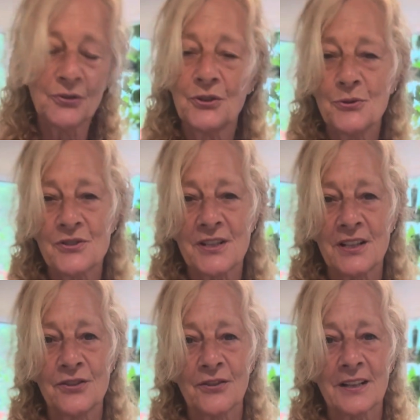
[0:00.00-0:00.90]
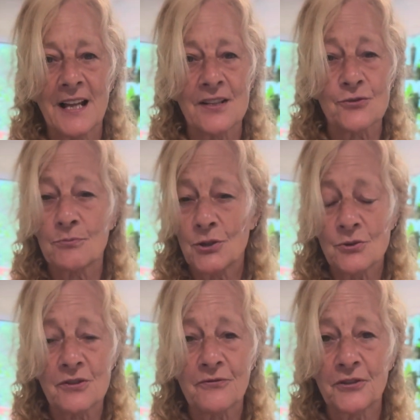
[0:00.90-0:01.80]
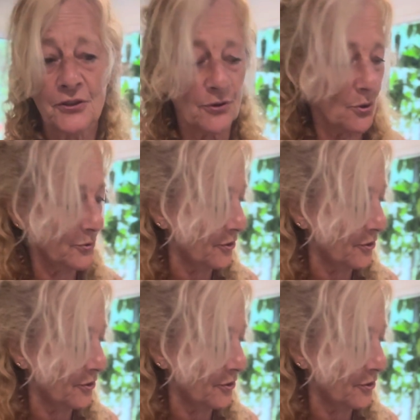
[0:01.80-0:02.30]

use it in your classroom, use it for your own